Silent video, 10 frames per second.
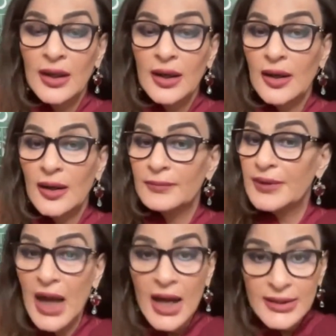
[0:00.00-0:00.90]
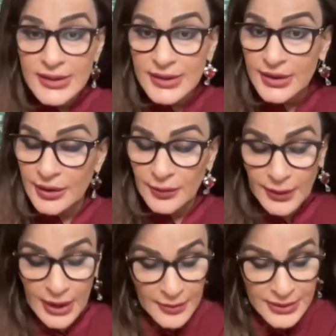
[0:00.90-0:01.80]
Last year,
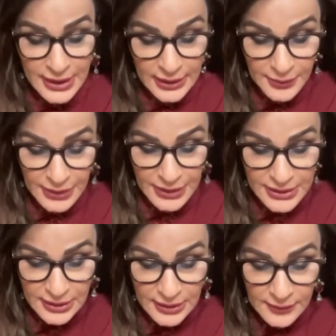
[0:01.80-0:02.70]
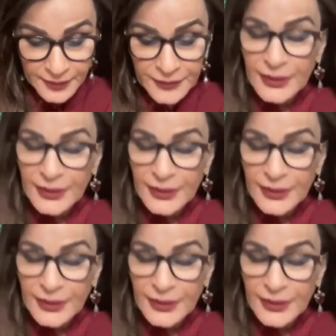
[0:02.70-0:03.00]
when I was health minister,